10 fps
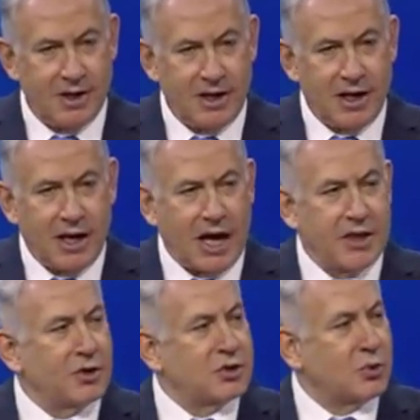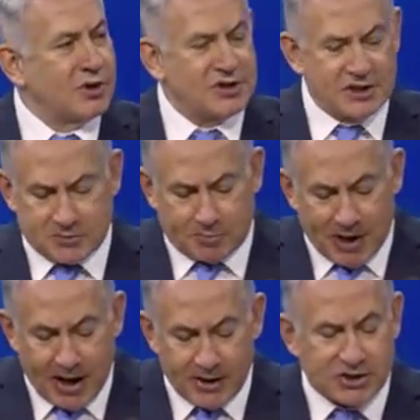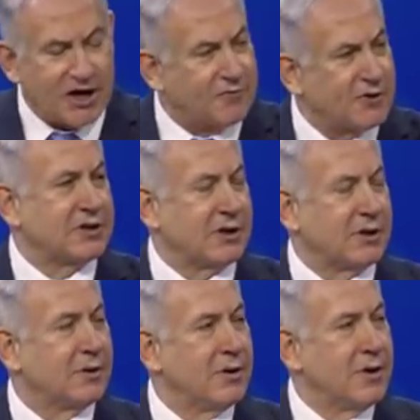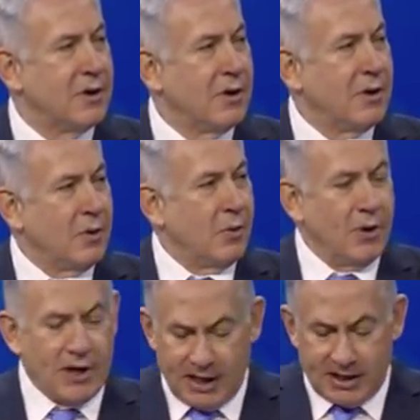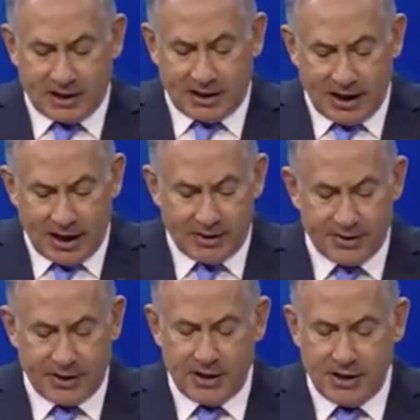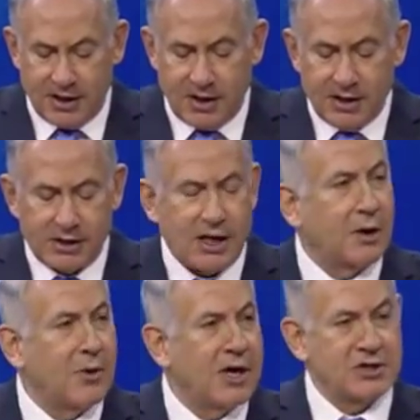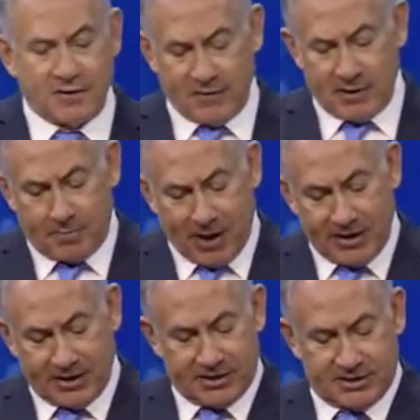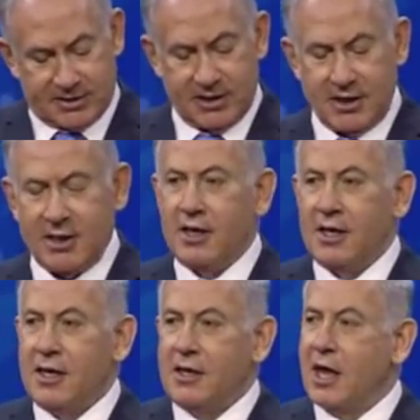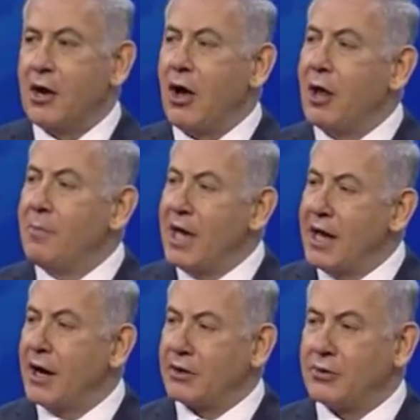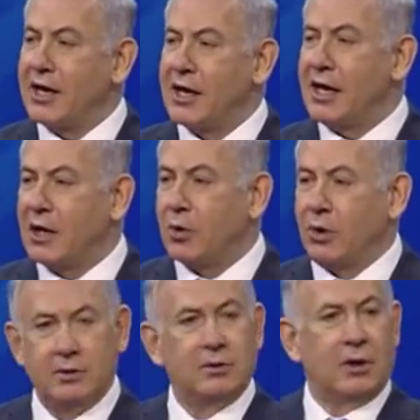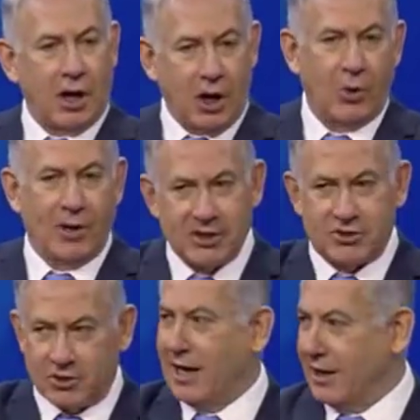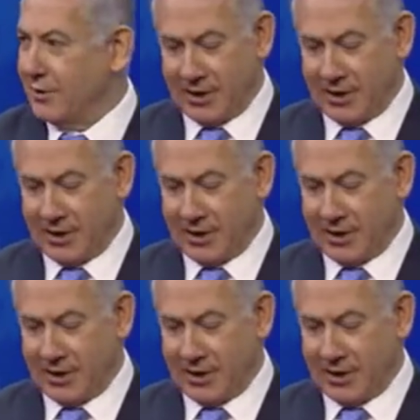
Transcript: And those words inspired Jefferson when he declared in the Declaration of Independence that all men are created equal, all women too, by the way.